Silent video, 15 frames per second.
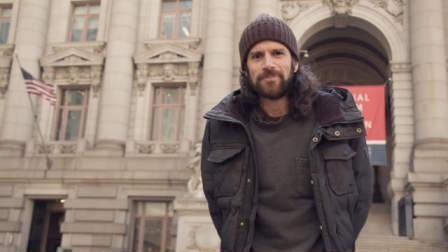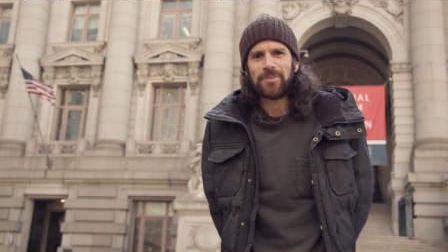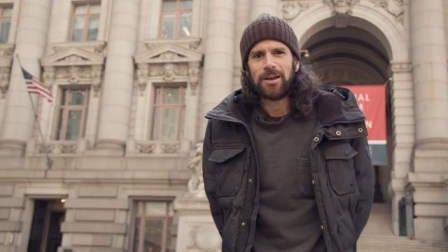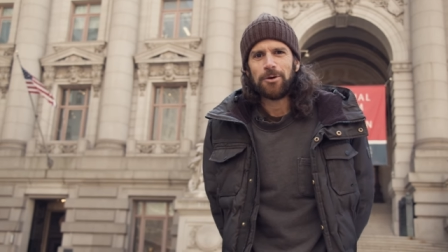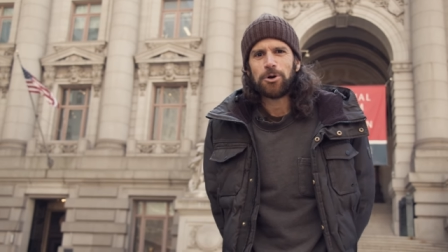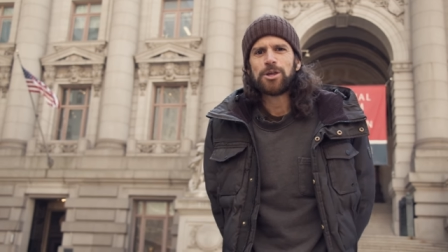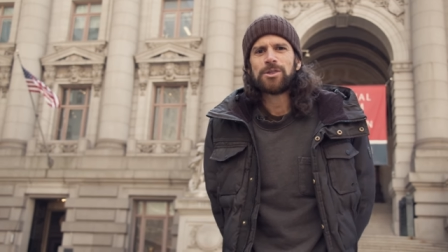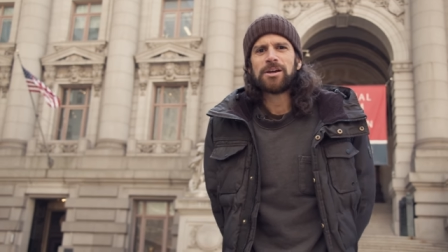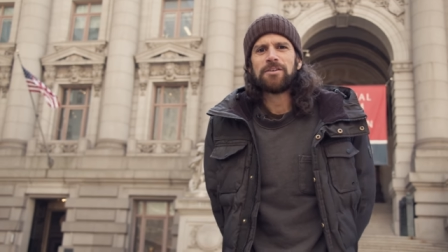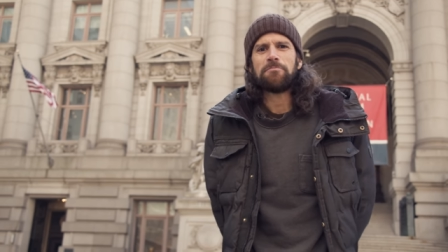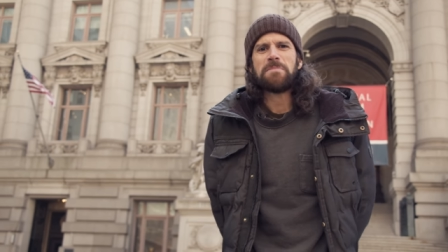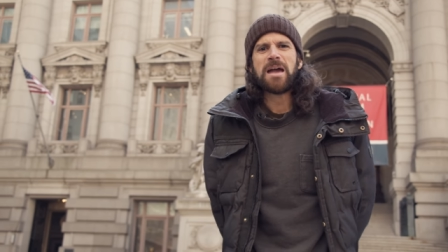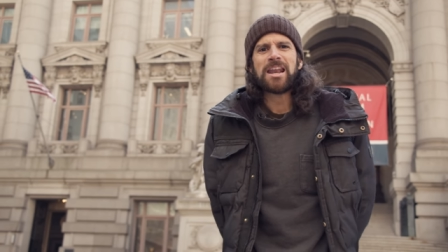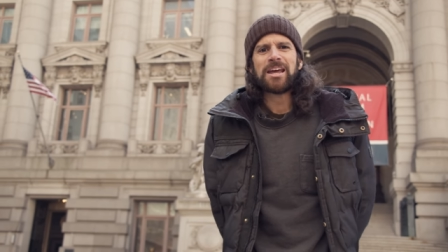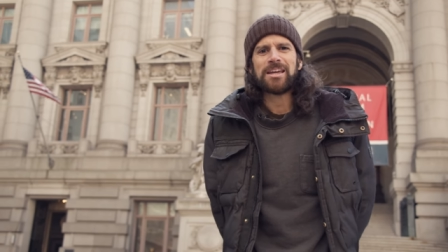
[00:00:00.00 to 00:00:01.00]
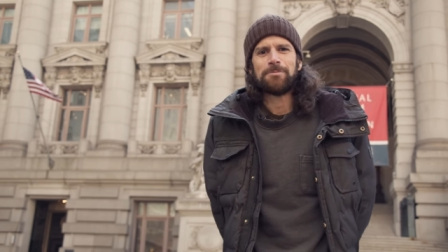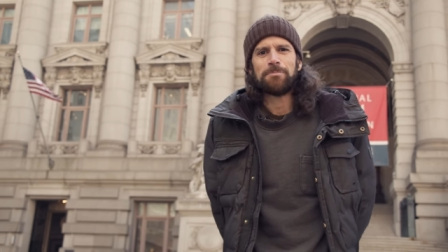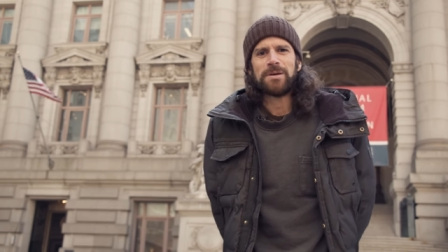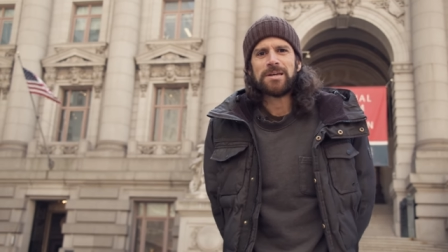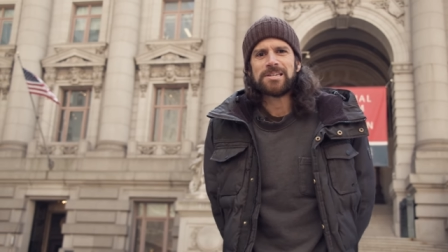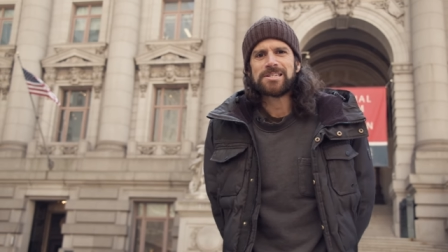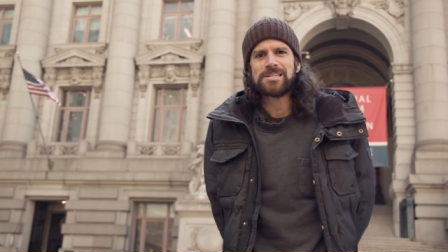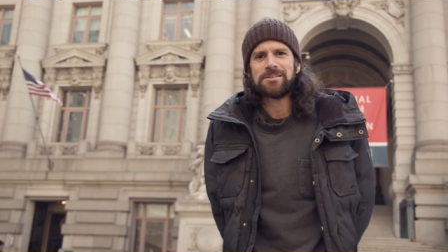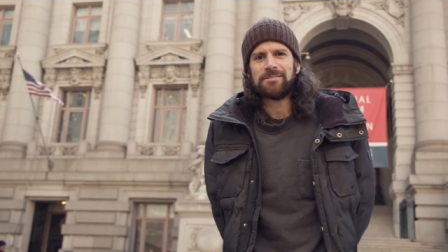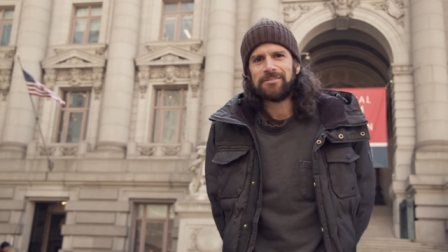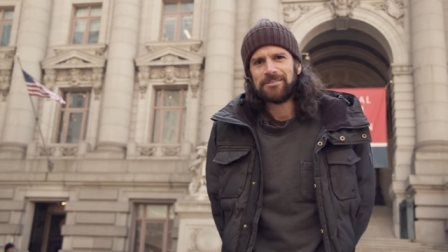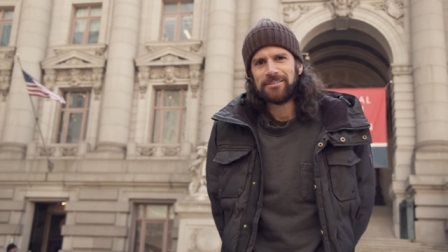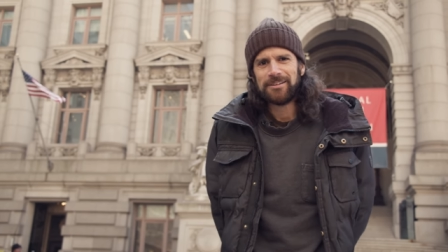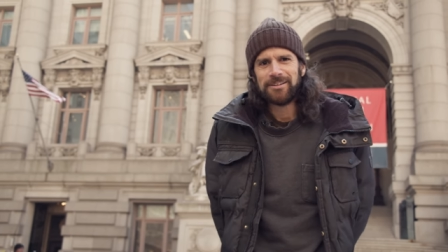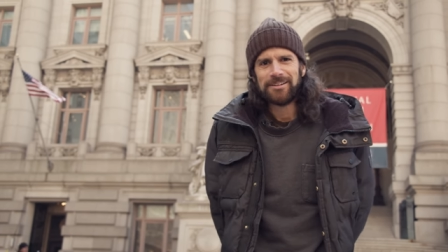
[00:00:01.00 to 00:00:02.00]
Uh, what do you think of Manneken Pis?
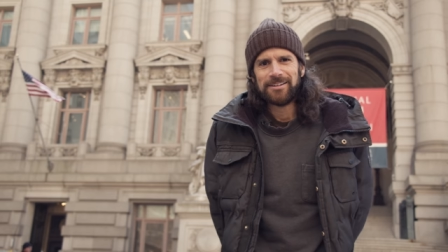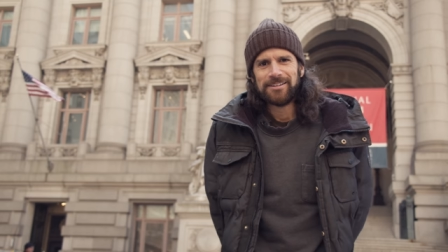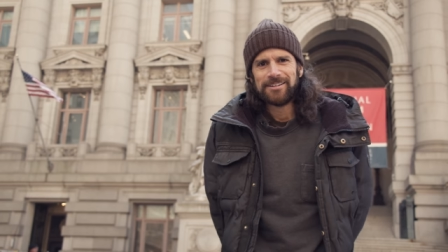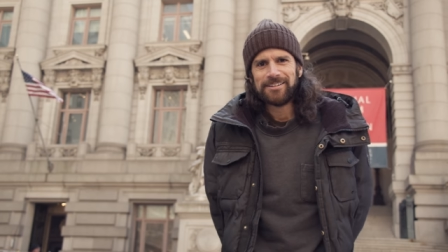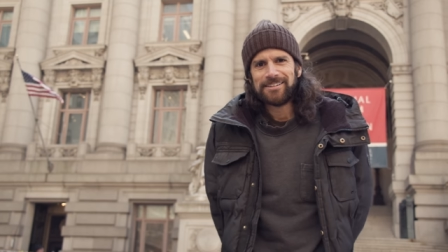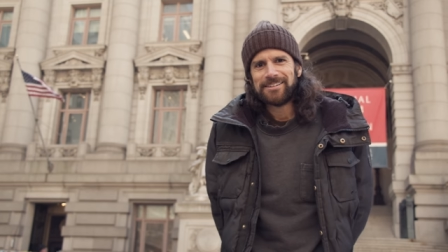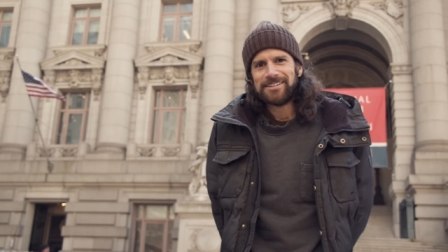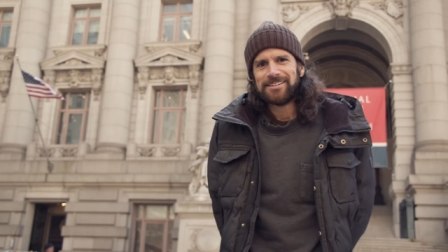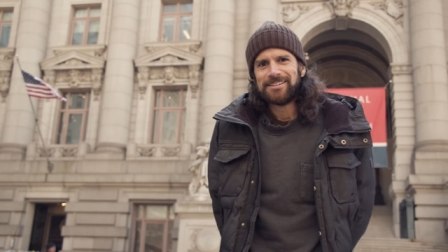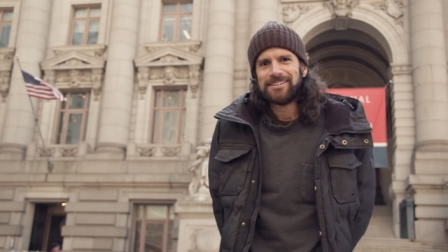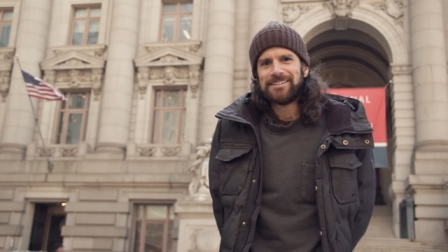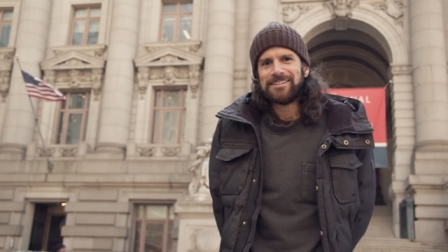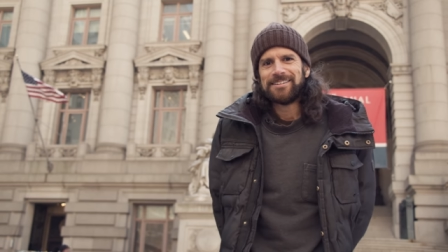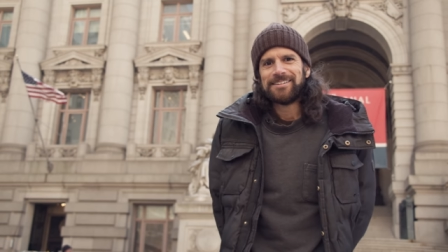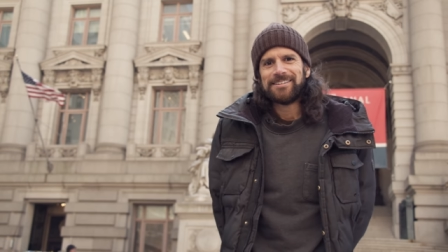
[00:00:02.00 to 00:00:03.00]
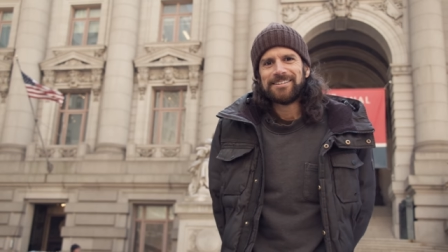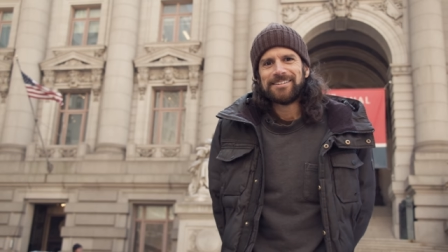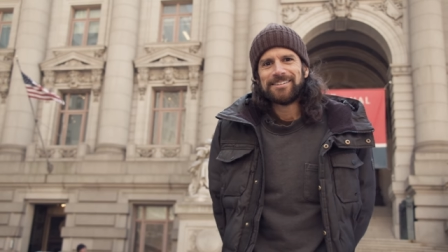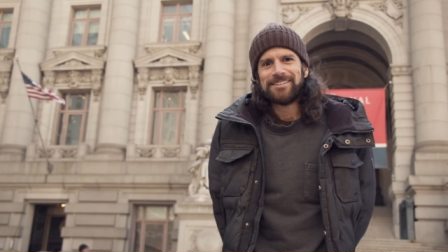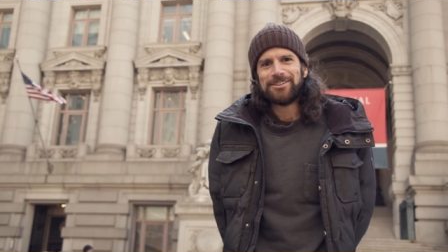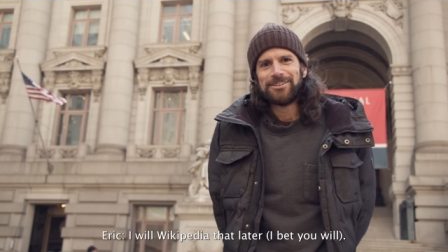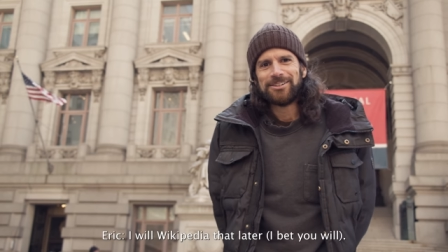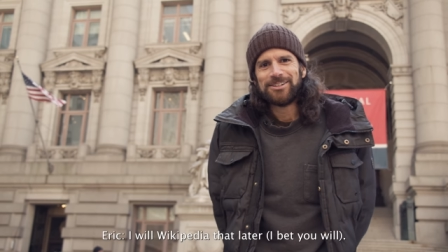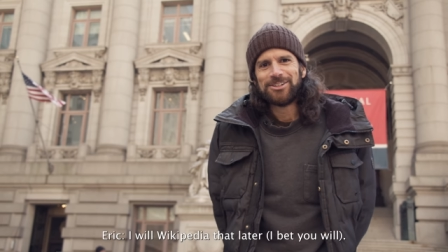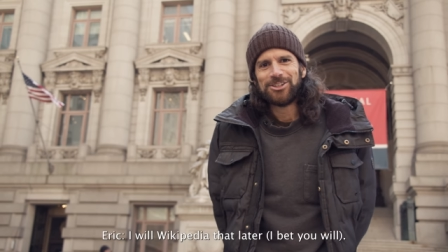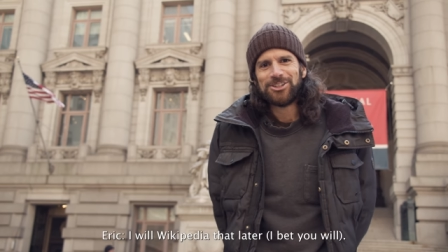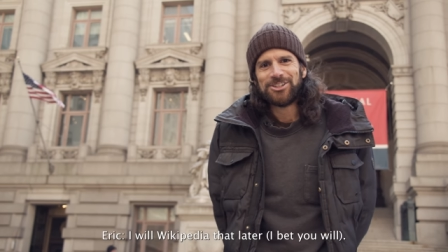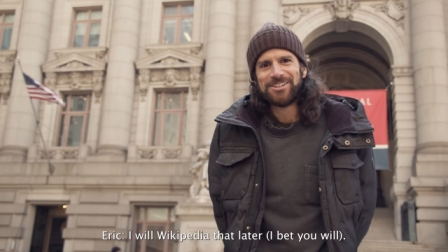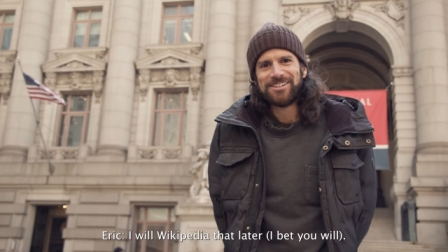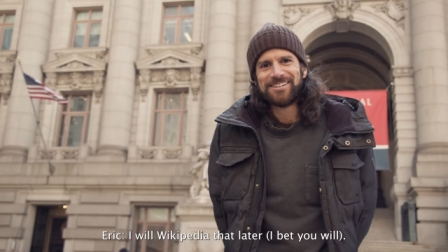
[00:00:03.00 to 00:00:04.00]
I will
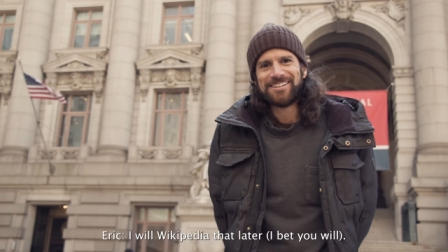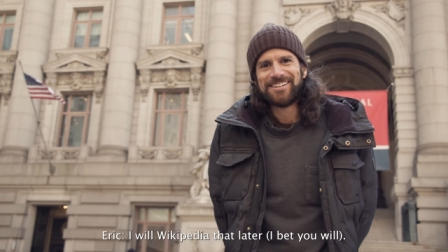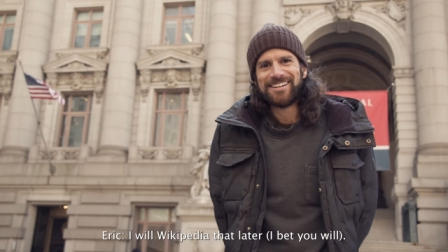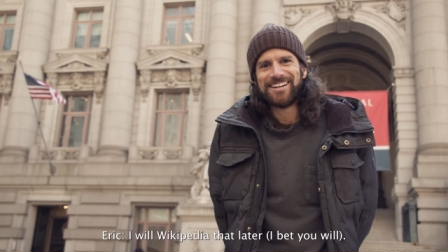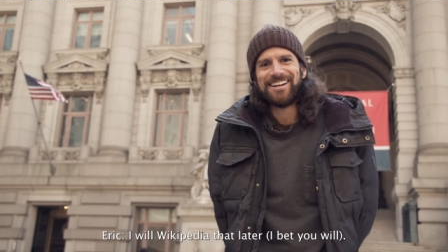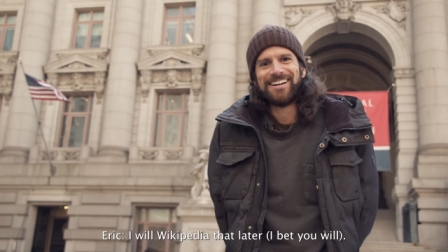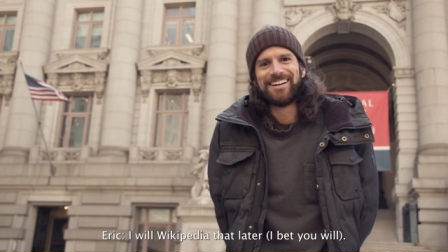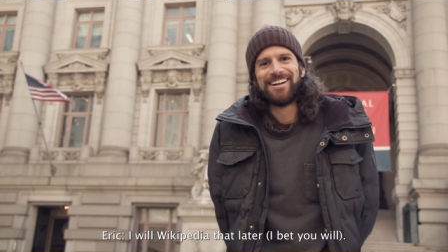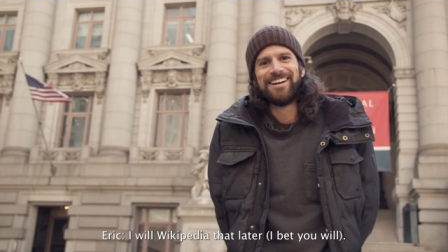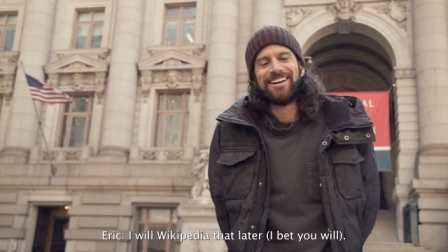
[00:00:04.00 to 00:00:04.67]
Wikipedia that later.